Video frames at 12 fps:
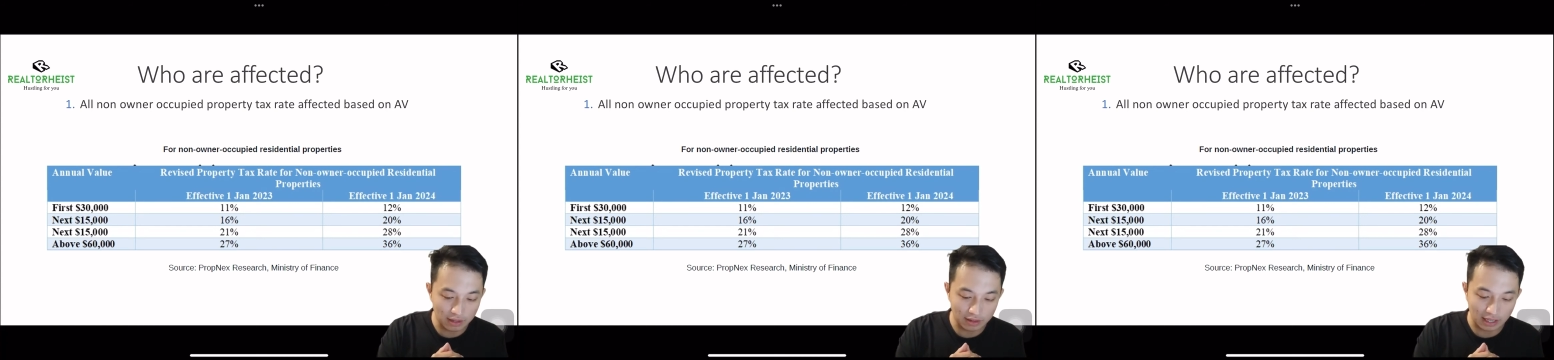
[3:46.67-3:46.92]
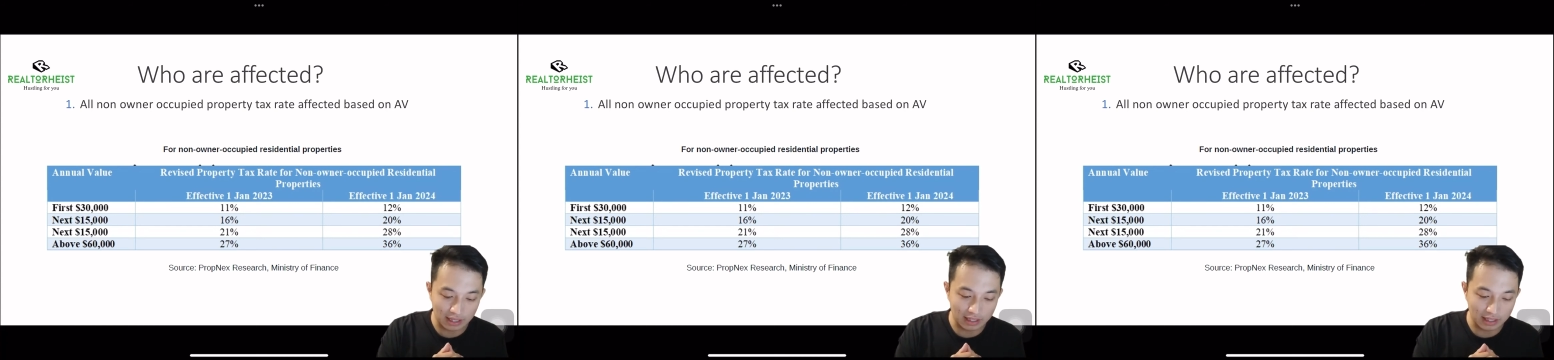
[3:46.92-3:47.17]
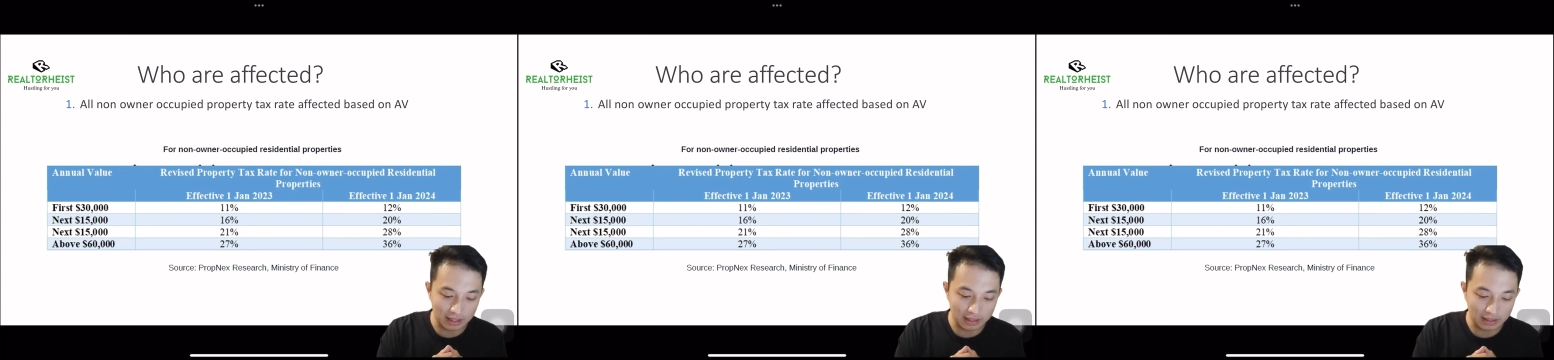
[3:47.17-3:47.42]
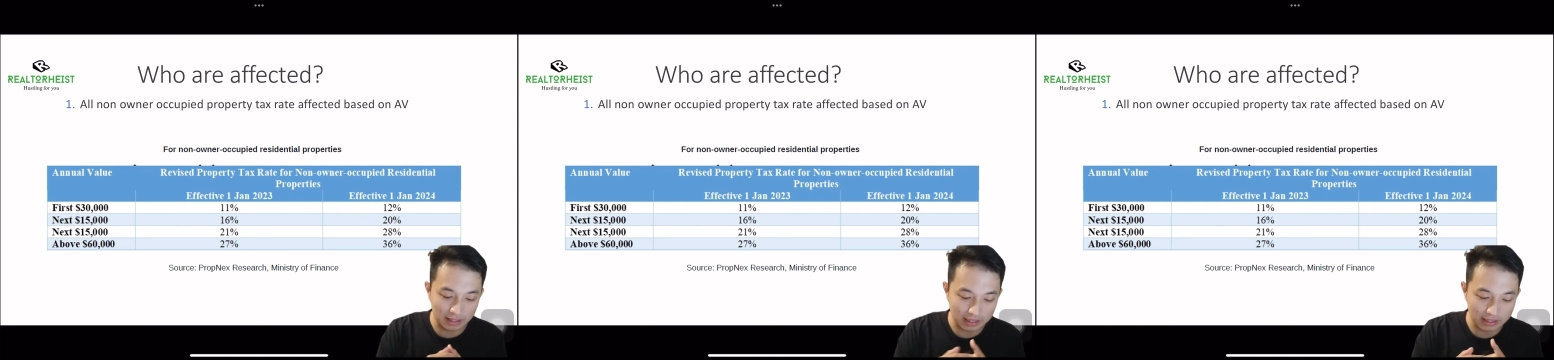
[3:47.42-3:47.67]
that the
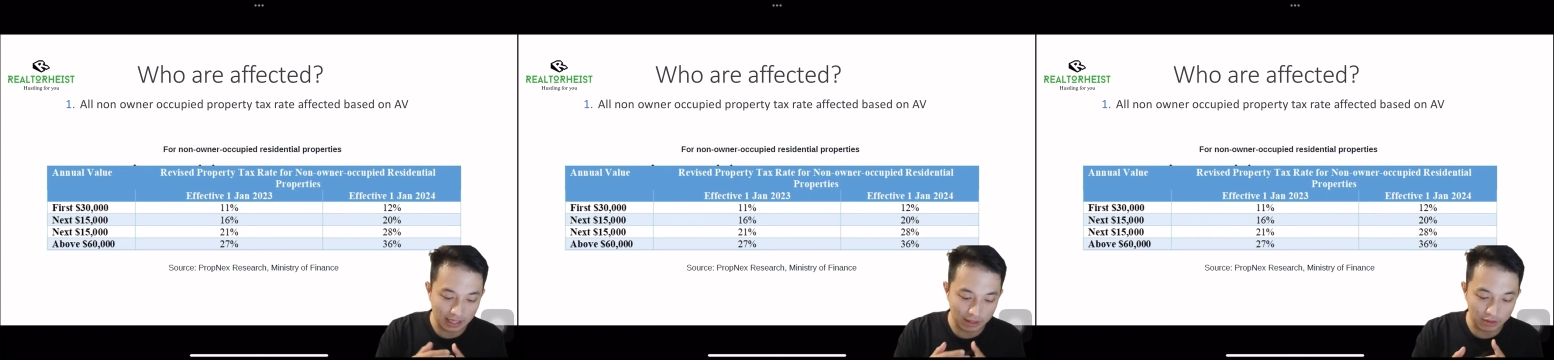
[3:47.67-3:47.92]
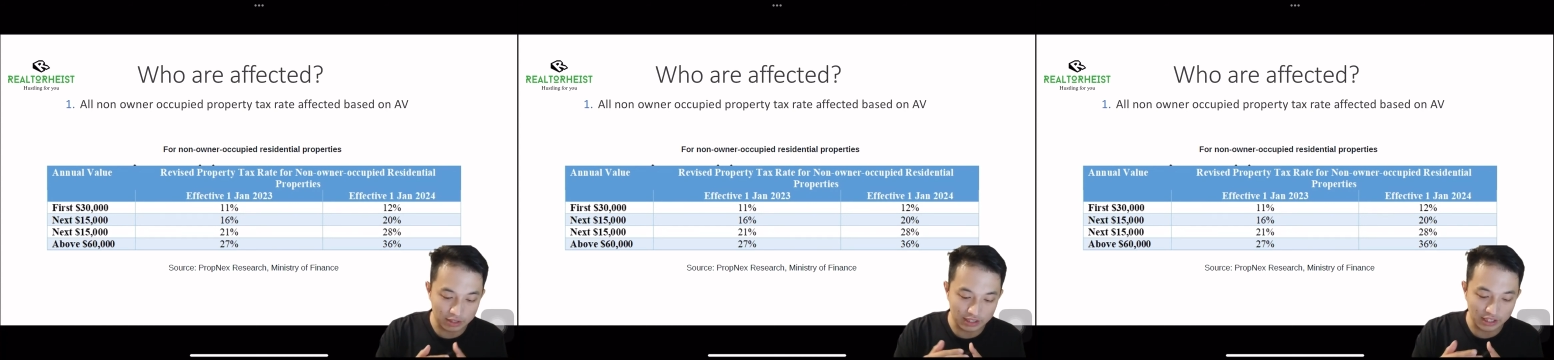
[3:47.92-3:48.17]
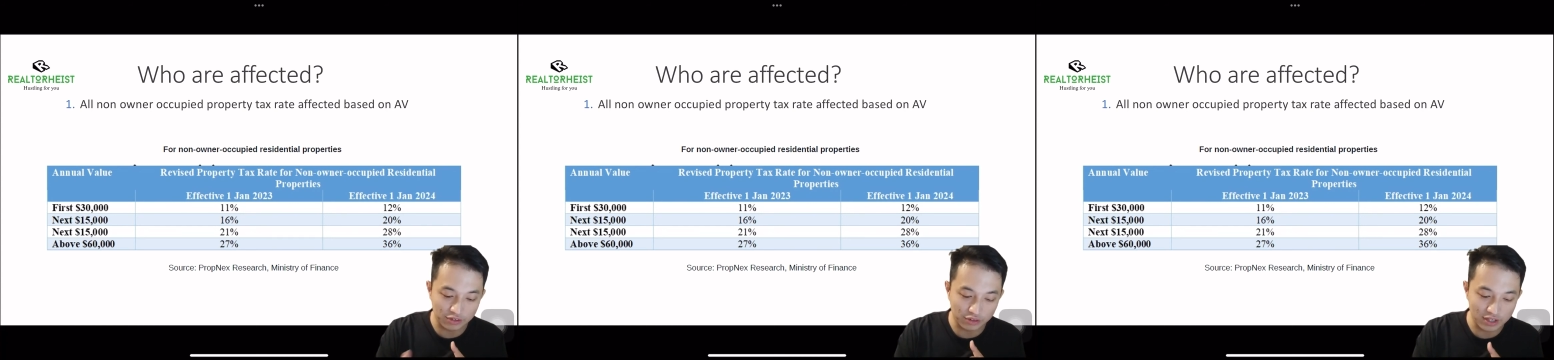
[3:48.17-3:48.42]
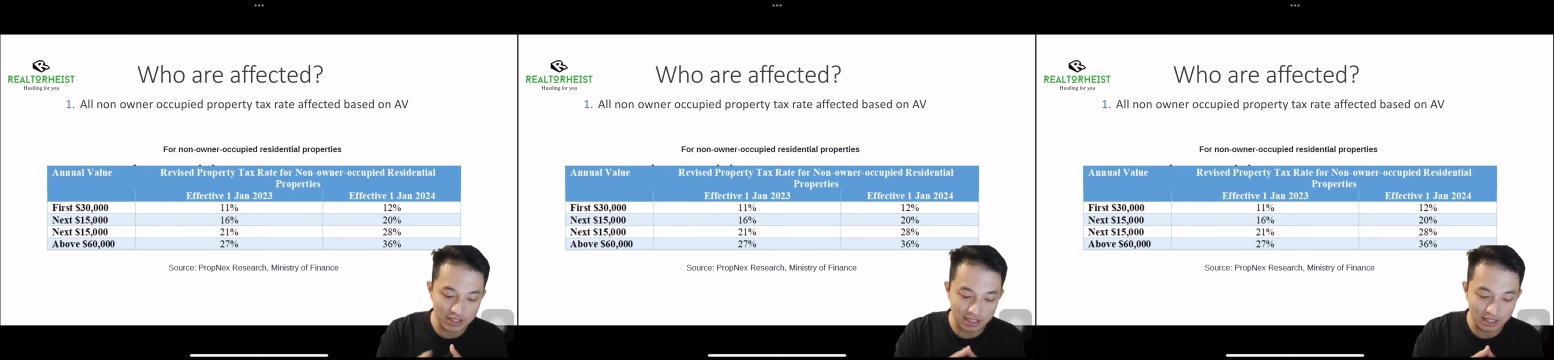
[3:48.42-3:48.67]
tax hike is
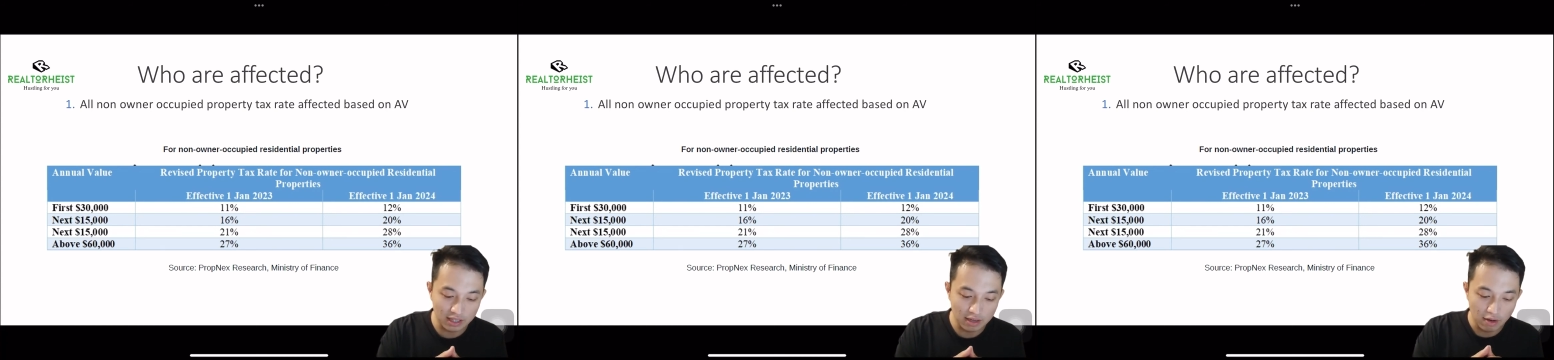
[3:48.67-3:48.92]
increasing